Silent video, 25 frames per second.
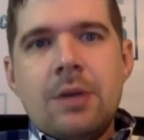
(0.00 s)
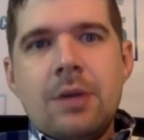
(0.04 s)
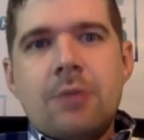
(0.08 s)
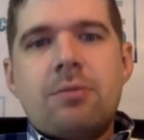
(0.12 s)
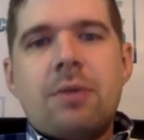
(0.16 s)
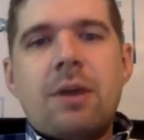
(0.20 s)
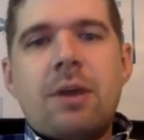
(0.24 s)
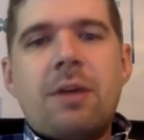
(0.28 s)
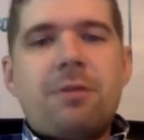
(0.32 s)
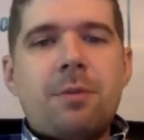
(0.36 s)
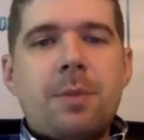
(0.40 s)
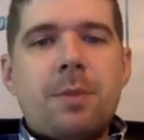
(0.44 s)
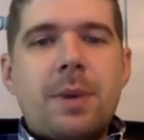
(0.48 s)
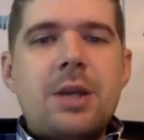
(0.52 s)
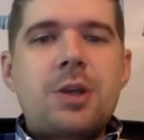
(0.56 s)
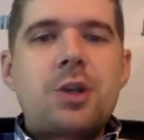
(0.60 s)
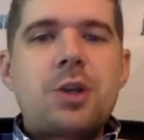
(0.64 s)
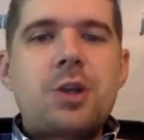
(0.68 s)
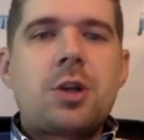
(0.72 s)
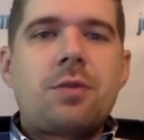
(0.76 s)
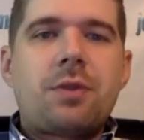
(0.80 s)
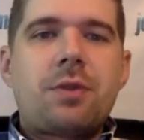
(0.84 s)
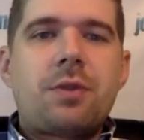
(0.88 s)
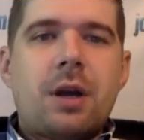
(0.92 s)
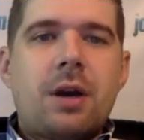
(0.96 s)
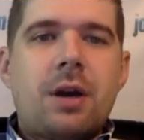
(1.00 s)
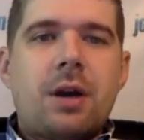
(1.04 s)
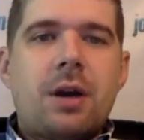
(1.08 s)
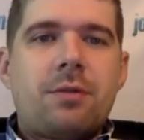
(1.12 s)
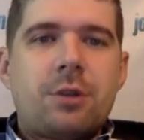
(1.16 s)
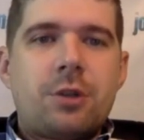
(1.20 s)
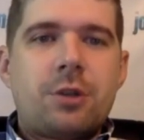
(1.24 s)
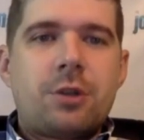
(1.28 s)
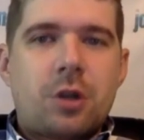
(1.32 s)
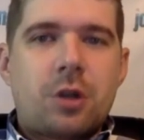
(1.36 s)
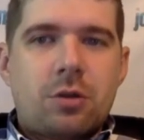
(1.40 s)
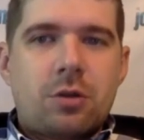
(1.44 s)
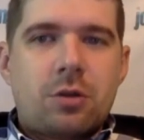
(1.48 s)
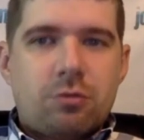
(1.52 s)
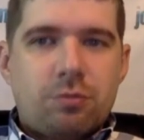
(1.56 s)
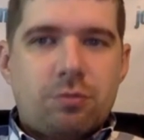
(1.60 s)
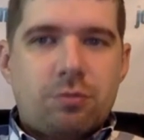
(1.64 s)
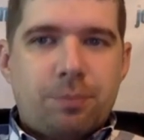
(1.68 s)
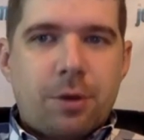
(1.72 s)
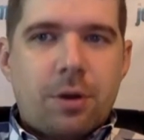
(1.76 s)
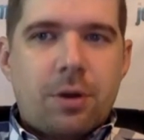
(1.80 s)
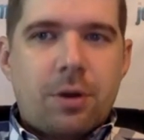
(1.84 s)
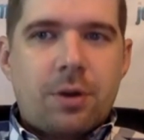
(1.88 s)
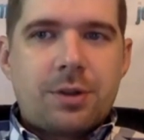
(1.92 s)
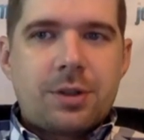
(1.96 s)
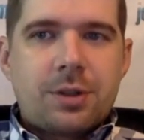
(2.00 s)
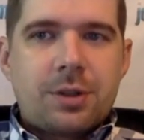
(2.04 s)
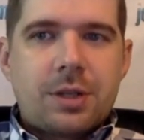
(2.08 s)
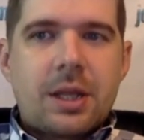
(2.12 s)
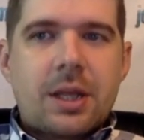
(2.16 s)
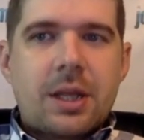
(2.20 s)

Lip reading: reformation of coverage on a policy